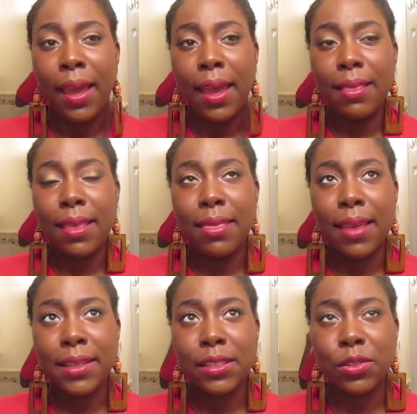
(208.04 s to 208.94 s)
And then
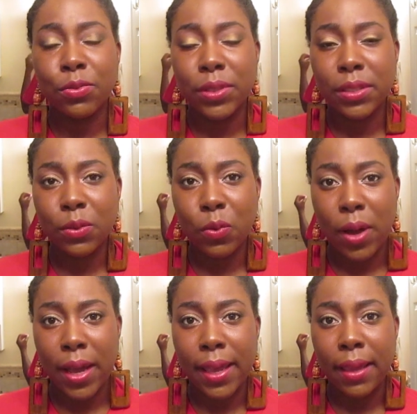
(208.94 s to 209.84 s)
that's the reason
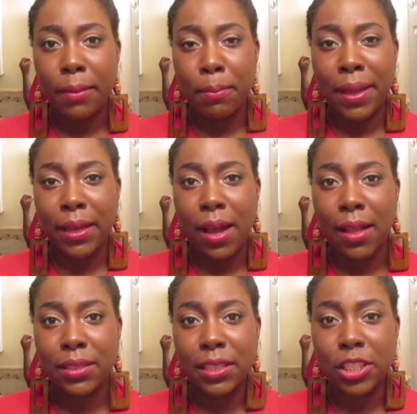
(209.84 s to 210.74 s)
why my
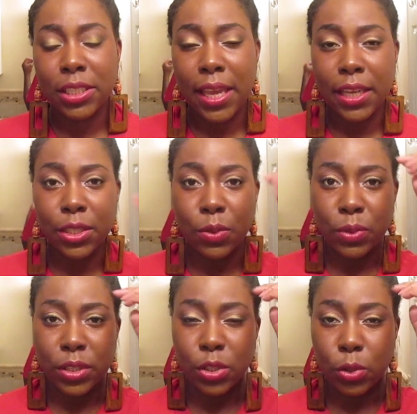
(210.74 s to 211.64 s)
college education
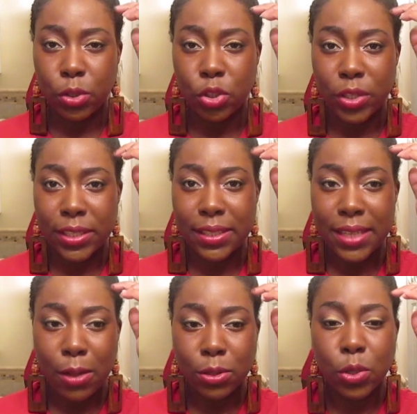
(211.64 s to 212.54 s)
was so stressed
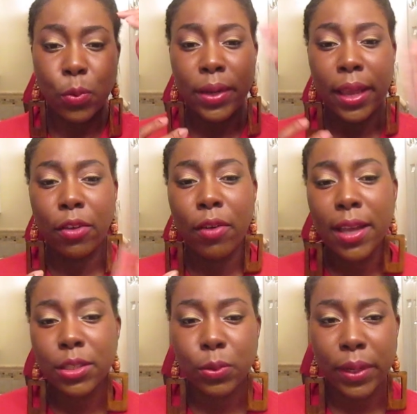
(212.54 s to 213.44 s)
out. So when I
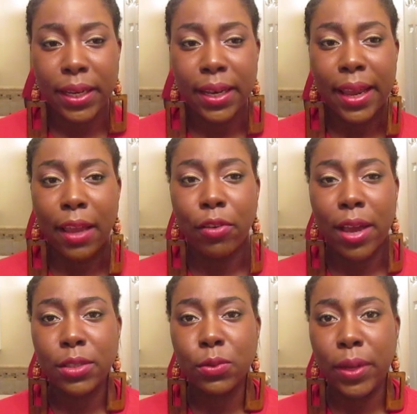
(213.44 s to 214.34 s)
graduated
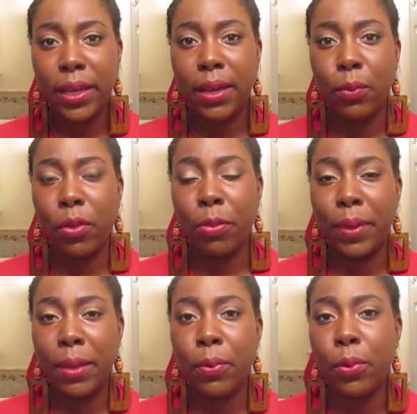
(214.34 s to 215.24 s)
with
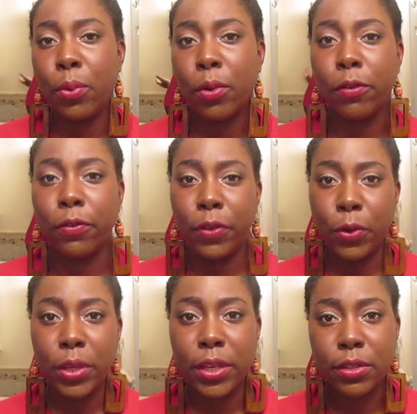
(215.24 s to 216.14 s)
people who were a
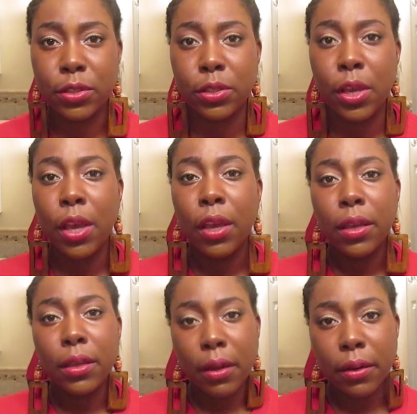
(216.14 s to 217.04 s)
few years
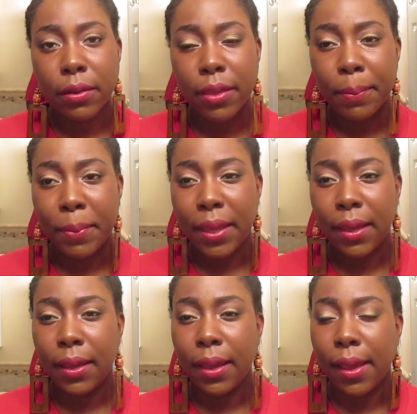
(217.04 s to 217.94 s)
younger than
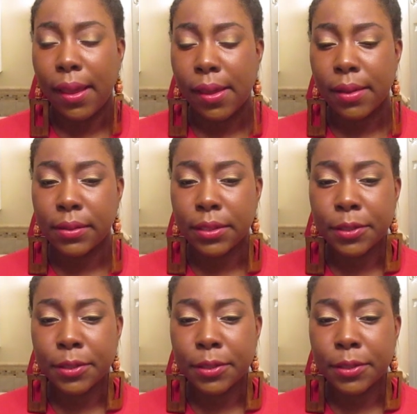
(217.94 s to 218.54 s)
me, and